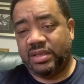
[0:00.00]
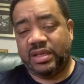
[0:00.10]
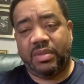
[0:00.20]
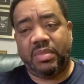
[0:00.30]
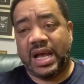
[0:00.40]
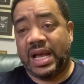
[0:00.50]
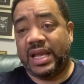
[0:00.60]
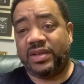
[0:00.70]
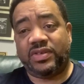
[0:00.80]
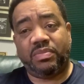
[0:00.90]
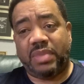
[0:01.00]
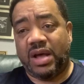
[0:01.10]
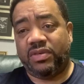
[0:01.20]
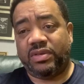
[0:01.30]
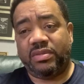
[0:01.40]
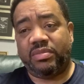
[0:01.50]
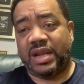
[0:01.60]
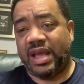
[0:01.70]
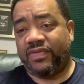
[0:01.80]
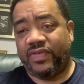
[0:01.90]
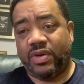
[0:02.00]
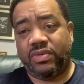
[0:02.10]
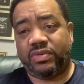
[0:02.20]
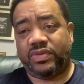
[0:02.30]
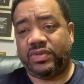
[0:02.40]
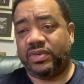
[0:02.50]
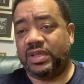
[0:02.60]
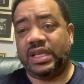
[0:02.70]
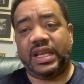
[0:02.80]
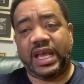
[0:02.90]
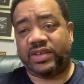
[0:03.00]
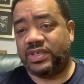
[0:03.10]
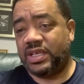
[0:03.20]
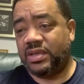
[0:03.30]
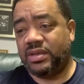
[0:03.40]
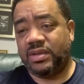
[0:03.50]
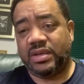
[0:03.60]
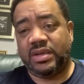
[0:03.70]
their minds about black folks, the election,